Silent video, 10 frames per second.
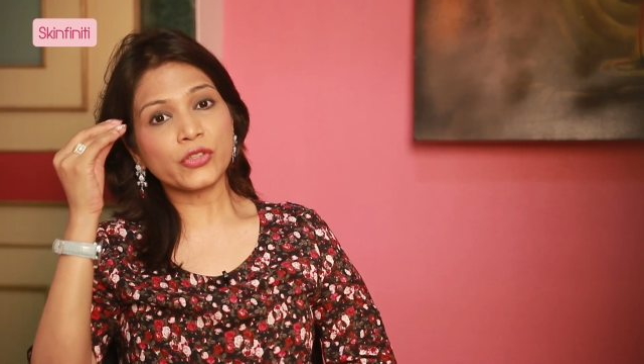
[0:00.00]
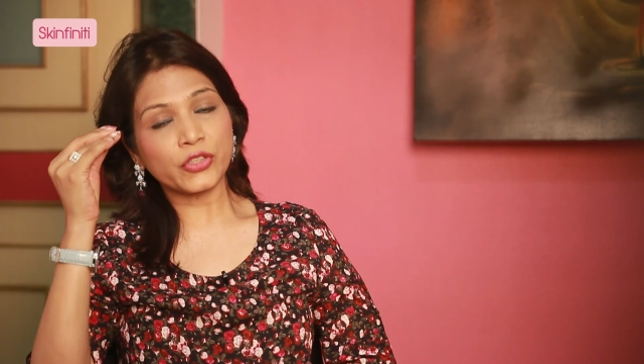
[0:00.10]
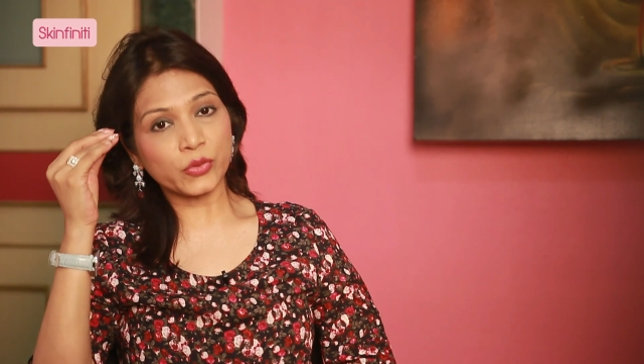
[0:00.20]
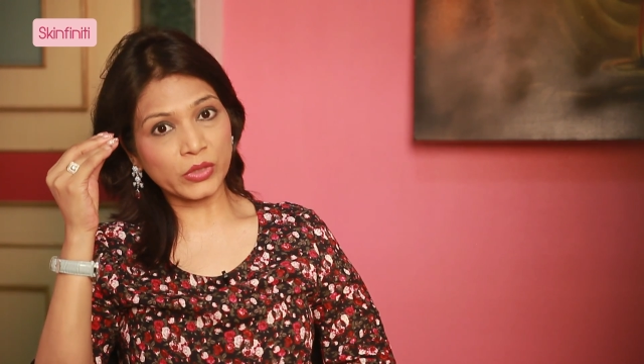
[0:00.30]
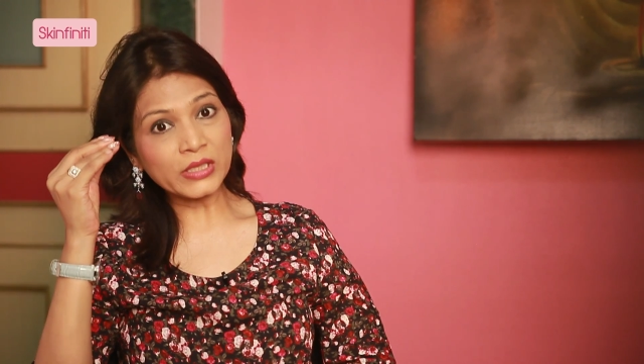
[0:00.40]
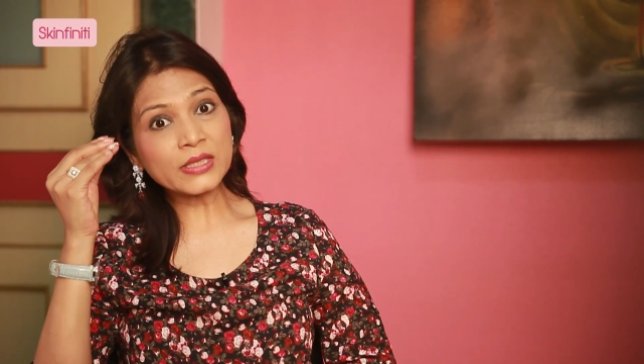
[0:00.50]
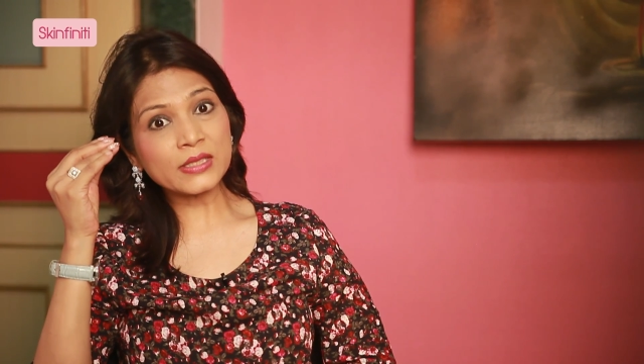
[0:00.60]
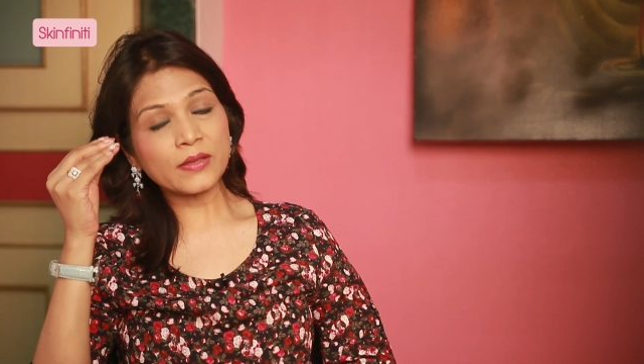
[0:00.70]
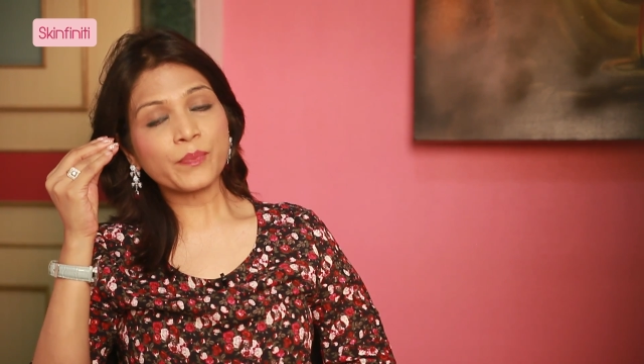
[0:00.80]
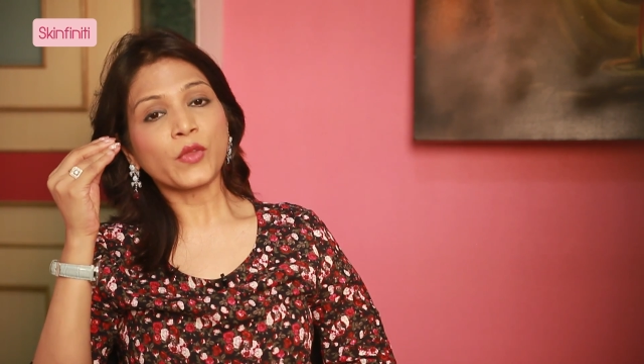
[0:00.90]

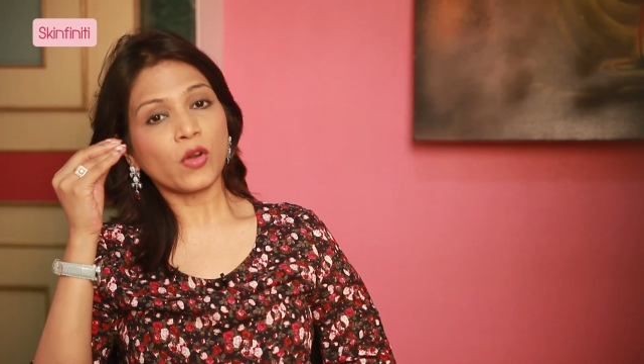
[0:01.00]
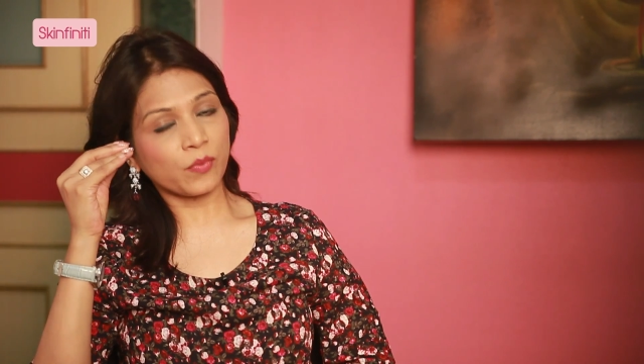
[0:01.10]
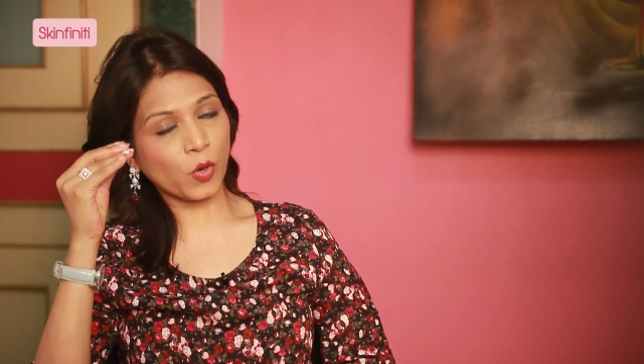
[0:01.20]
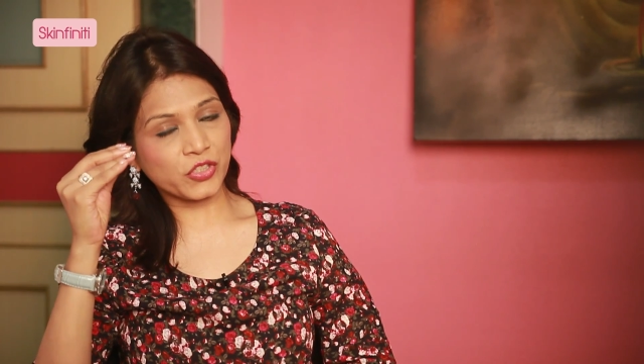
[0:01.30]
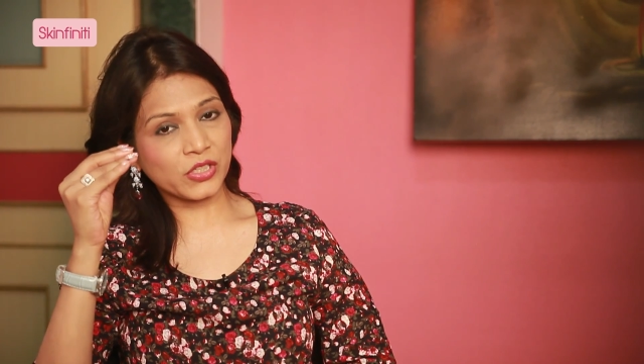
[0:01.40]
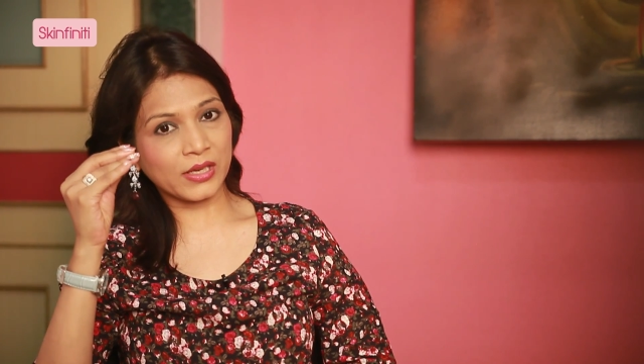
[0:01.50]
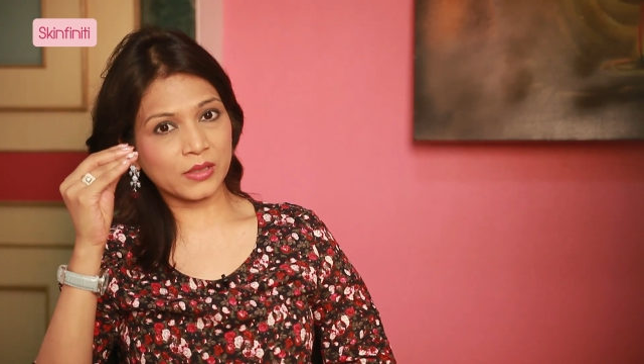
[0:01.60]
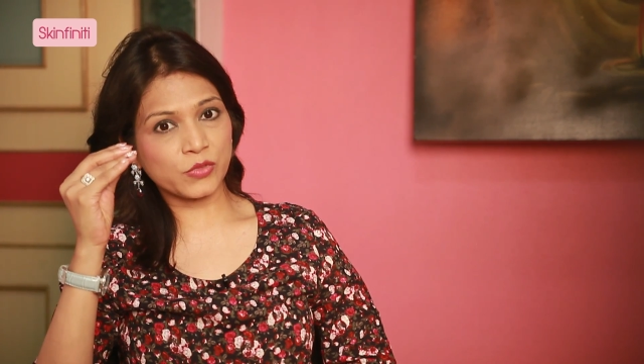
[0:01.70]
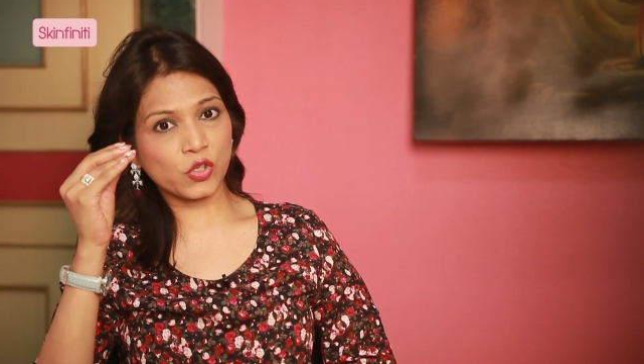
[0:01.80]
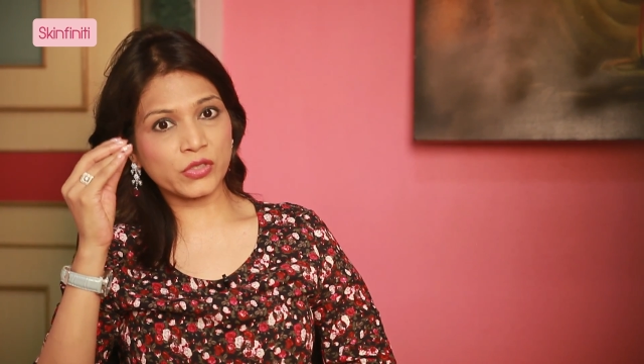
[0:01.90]
units of
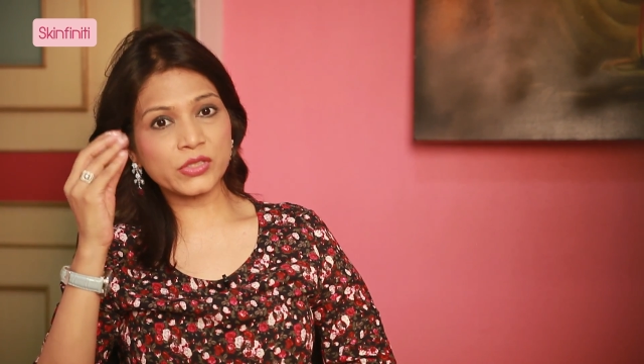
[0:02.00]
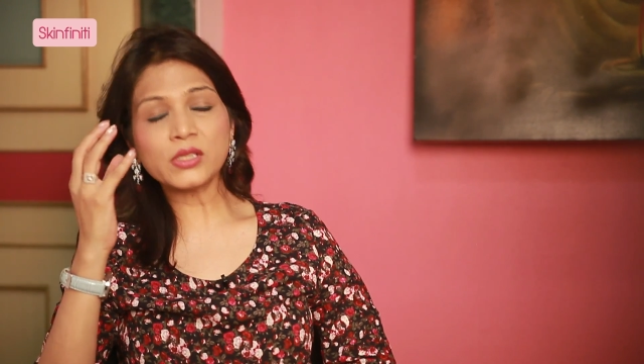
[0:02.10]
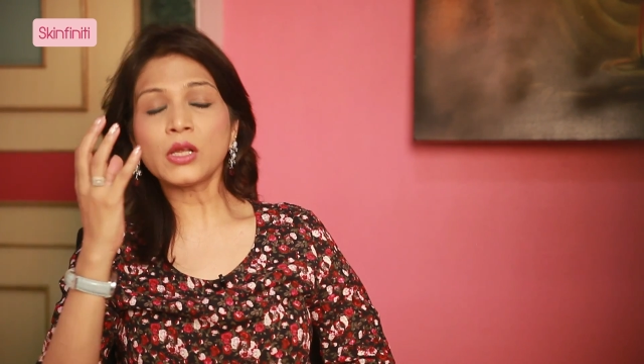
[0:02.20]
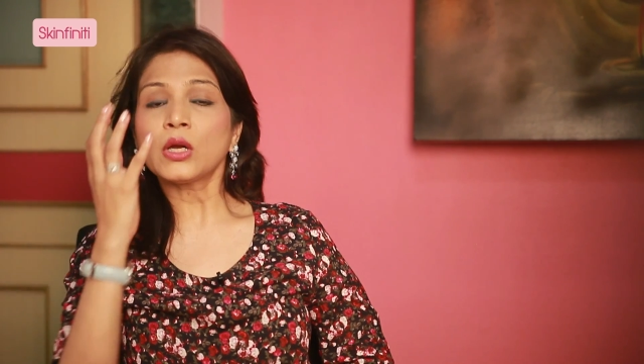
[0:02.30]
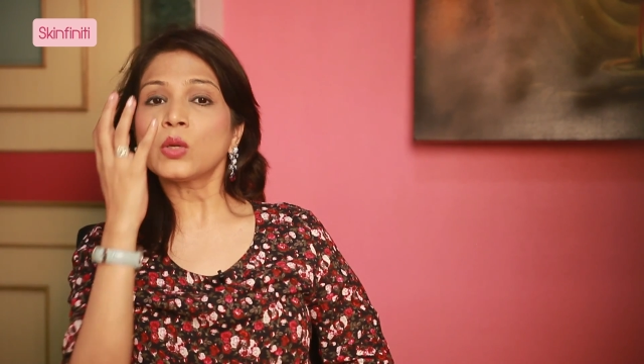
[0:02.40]
botulinum toxin,